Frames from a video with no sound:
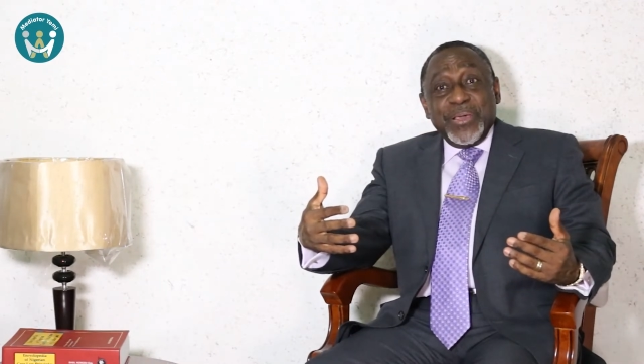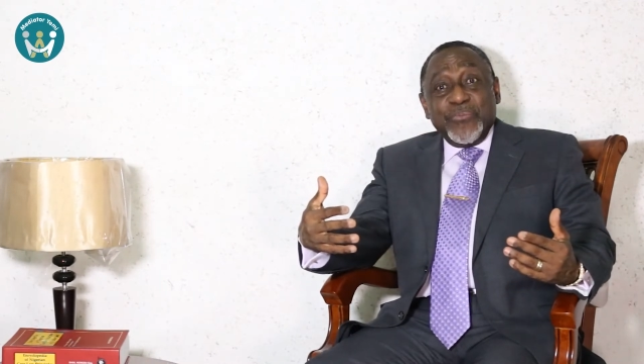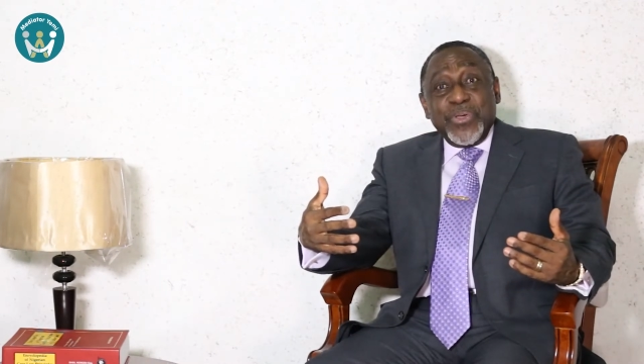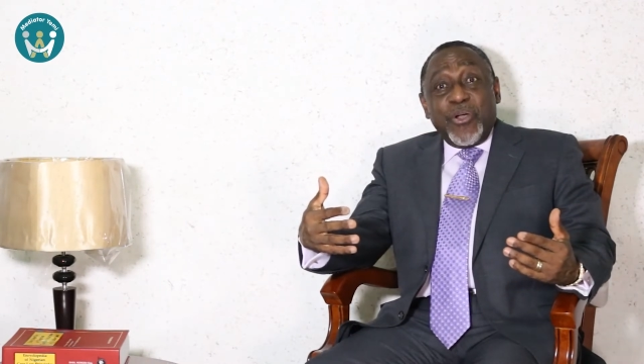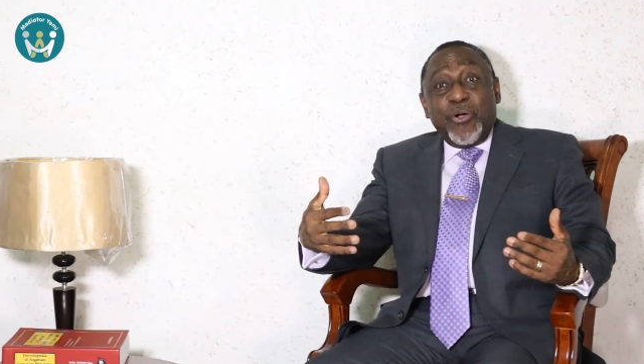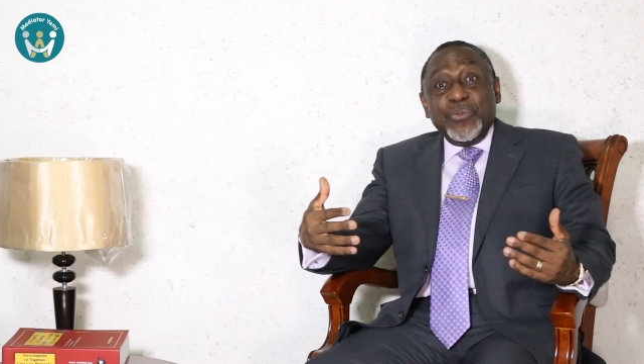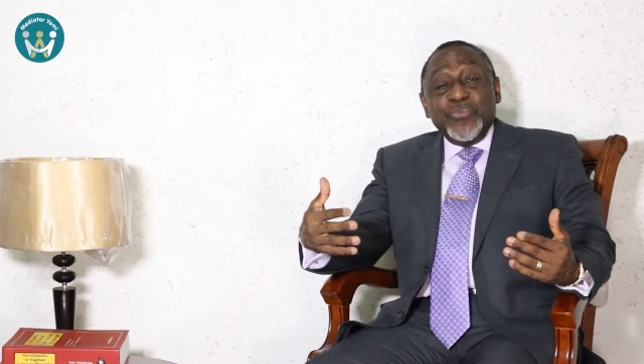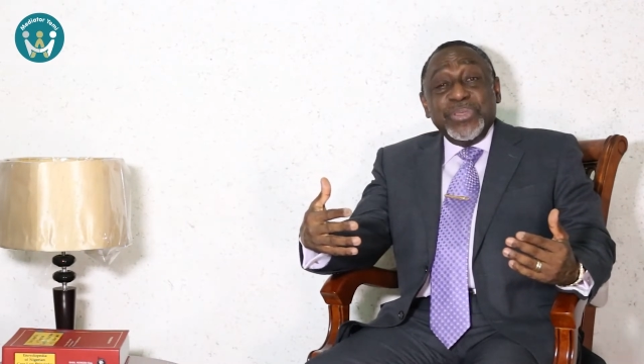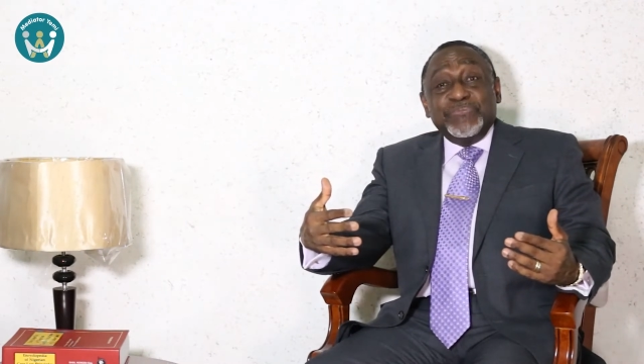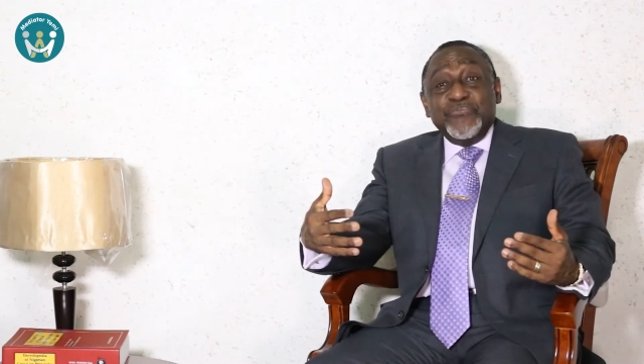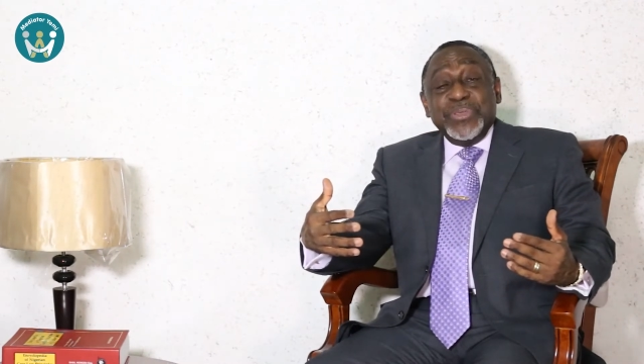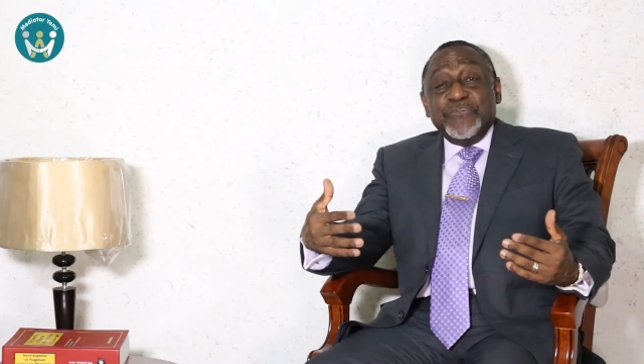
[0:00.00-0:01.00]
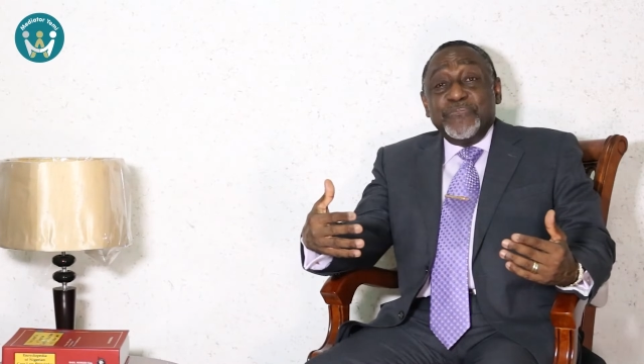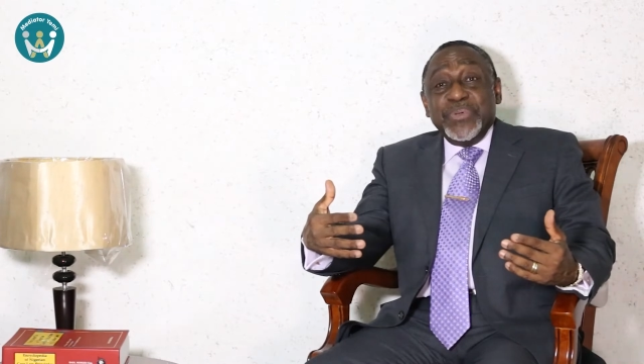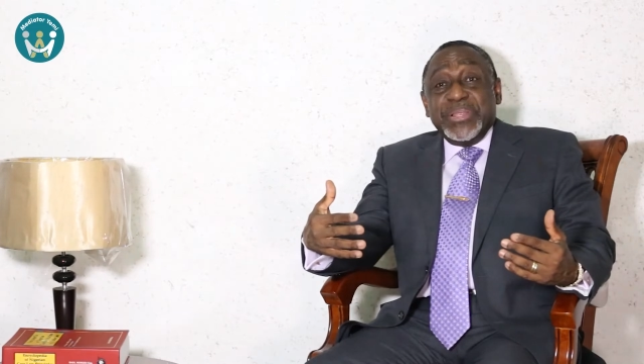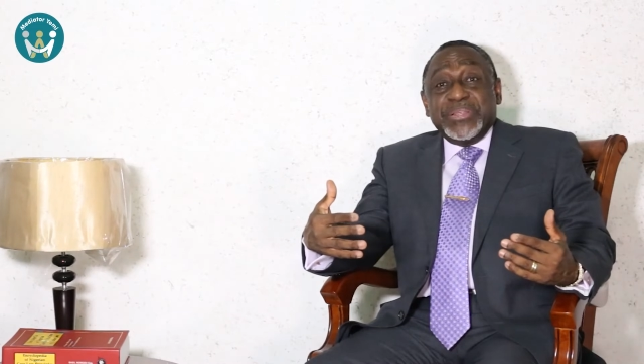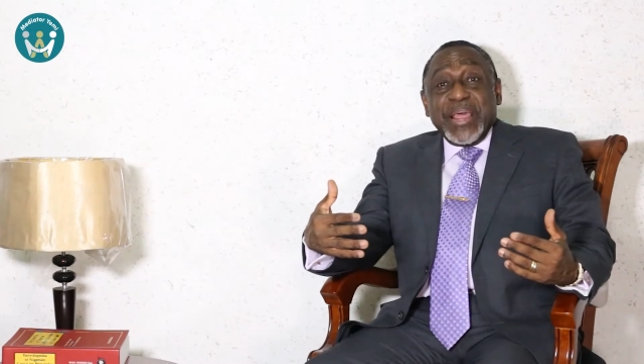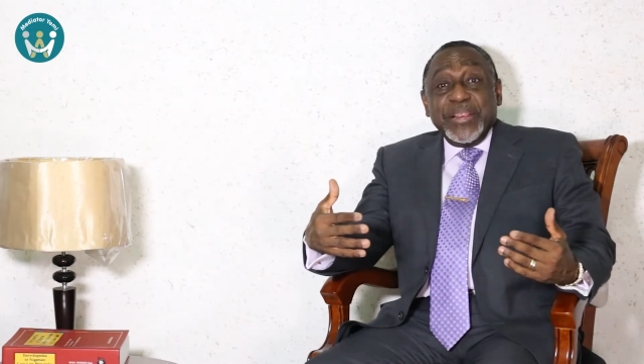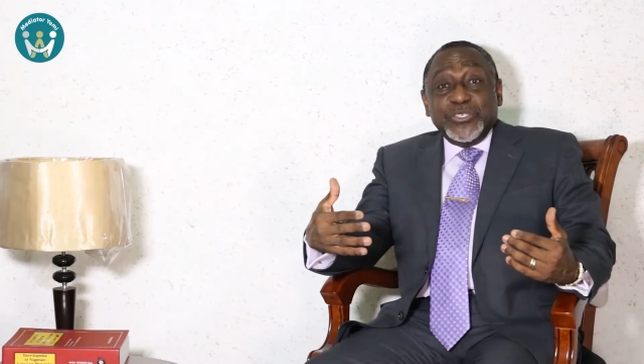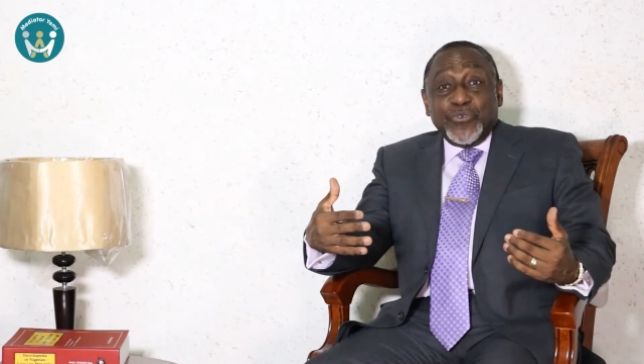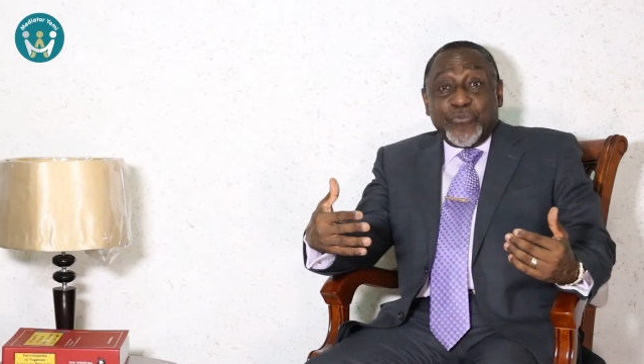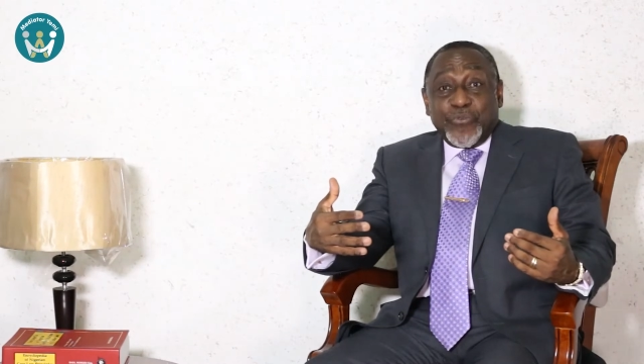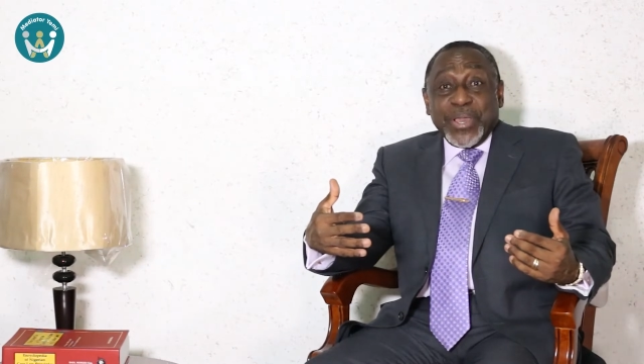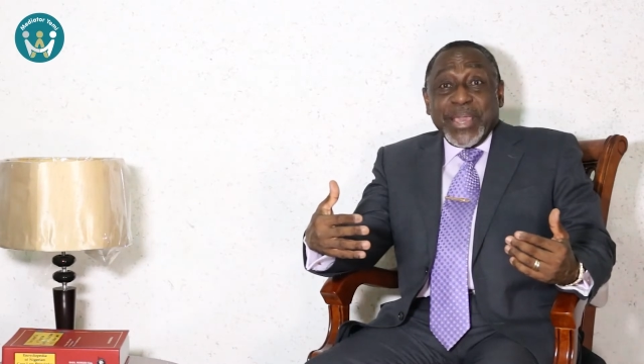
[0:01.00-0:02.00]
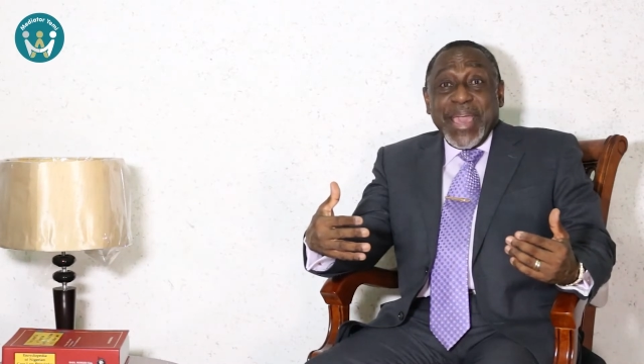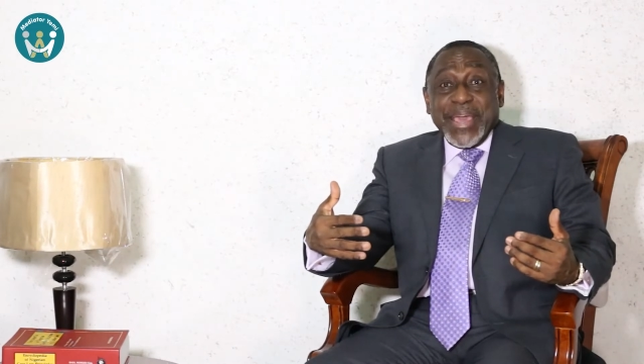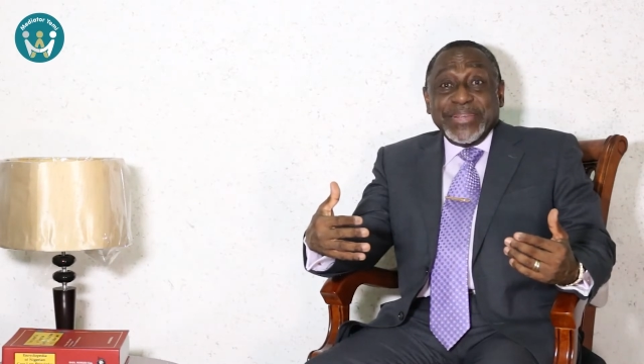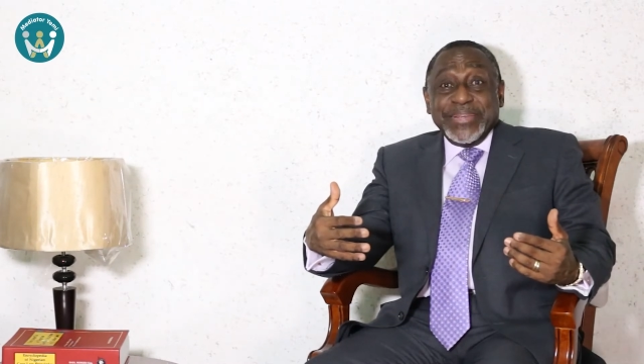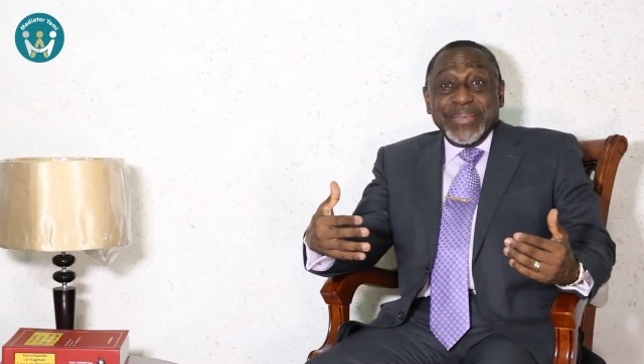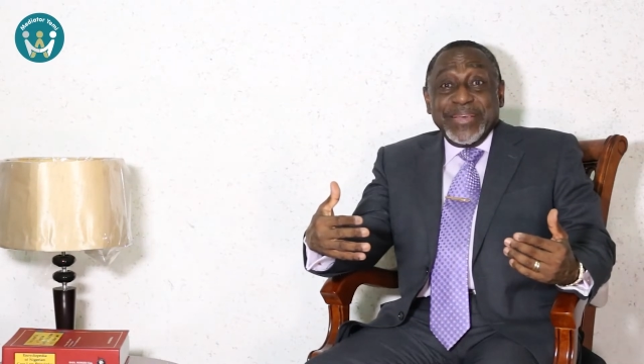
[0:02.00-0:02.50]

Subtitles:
we tend to forget